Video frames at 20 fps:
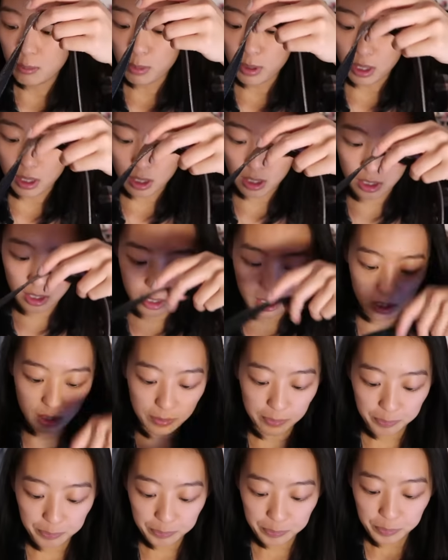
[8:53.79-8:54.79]

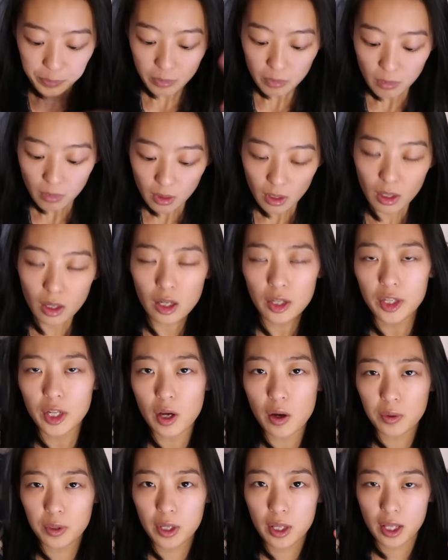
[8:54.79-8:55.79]
But
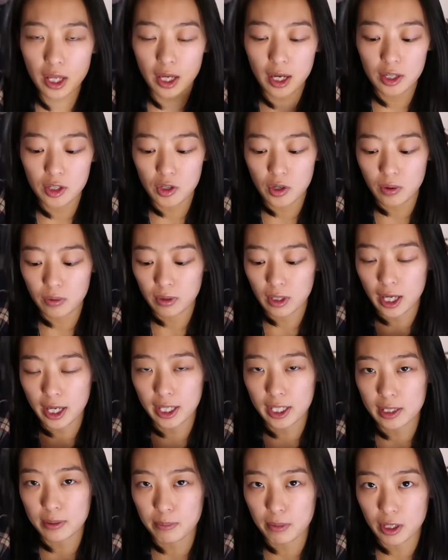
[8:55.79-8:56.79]
the only thing I don't
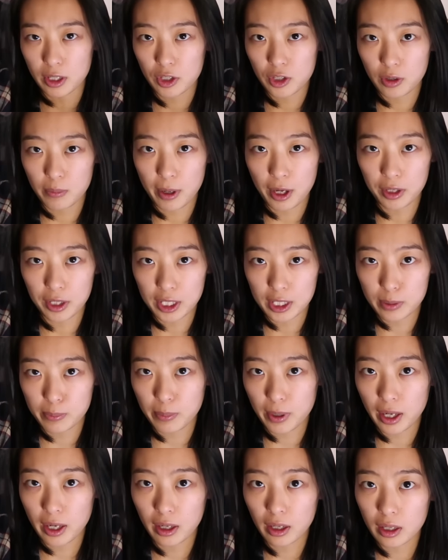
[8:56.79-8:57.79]
like as much about this
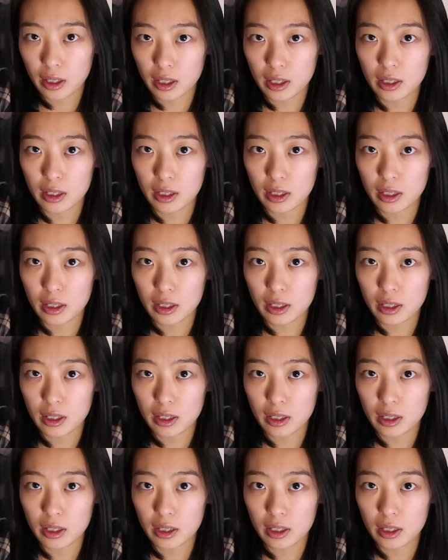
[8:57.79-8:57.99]
bag